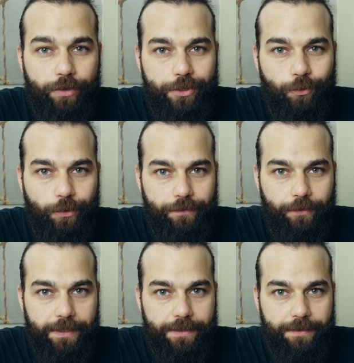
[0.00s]

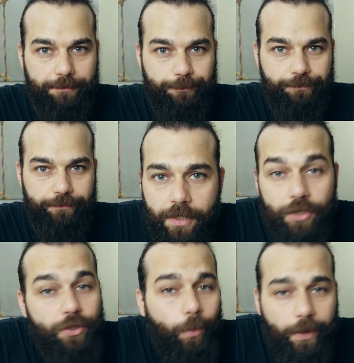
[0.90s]
Resourcefulness.
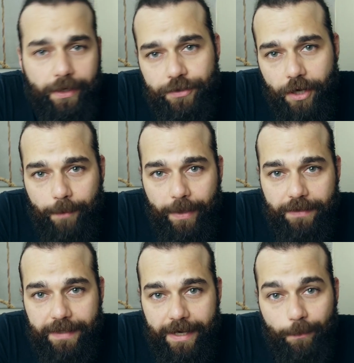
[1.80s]
So what we're going to talk
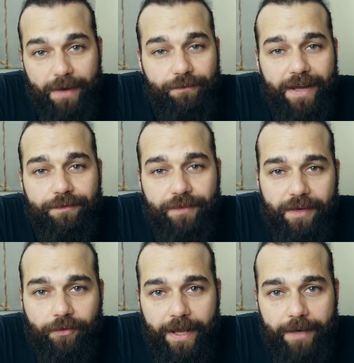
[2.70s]
about today are my 5
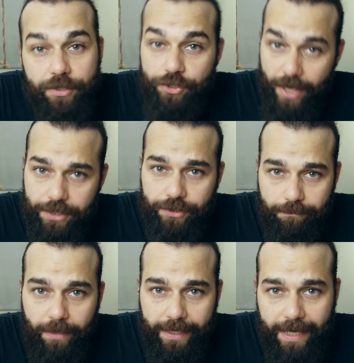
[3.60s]
favorite items that you
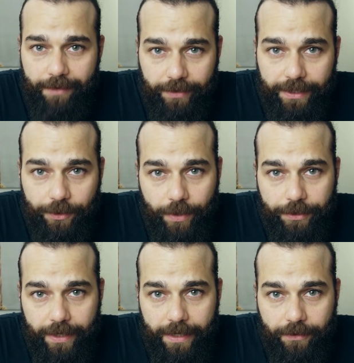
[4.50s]
actually might have laying
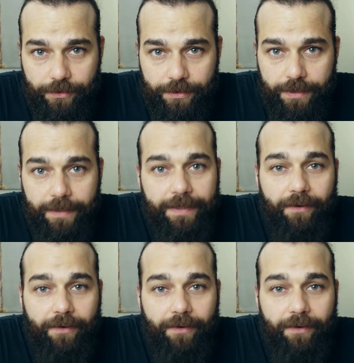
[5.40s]
around your house